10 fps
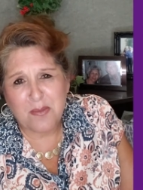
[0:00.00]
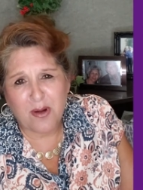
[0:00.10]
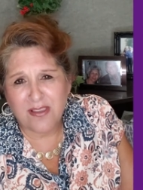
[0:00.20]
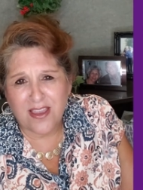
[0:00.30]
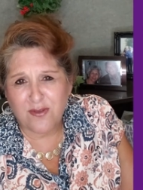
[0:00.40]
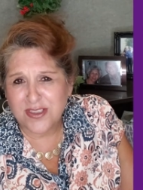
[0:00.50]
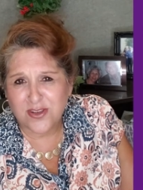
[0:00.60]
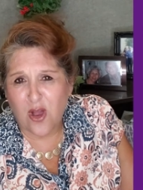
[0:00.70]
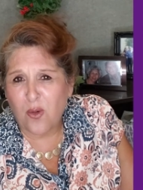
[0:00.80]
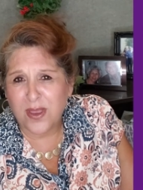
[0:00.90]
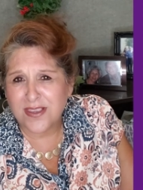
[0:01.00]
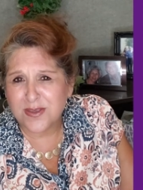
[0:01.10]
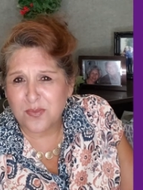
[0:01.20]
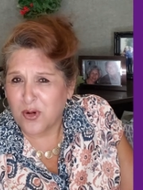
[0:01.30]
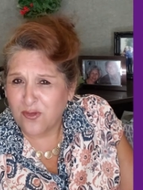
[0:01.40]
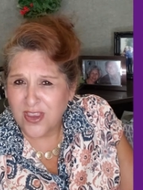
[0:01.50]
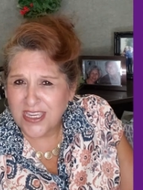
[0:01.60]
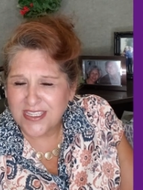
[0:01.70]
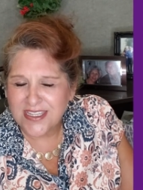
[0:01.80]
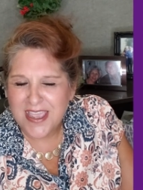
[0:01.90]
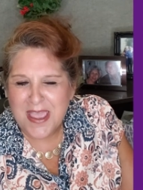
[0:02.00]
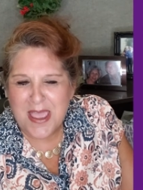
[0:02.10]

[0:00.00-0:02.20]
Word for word: my prayer life wasn't always perfect,